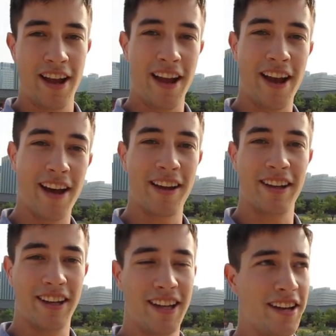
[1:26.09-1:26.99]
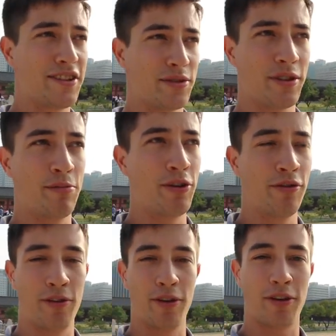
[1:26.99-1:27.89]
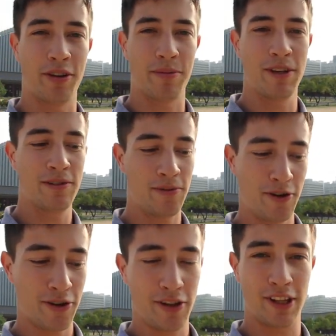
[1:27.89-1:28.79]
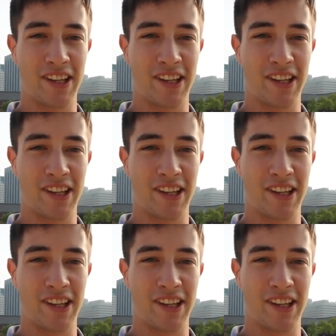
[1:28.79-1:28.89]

and it is really beautiful, really peaceful,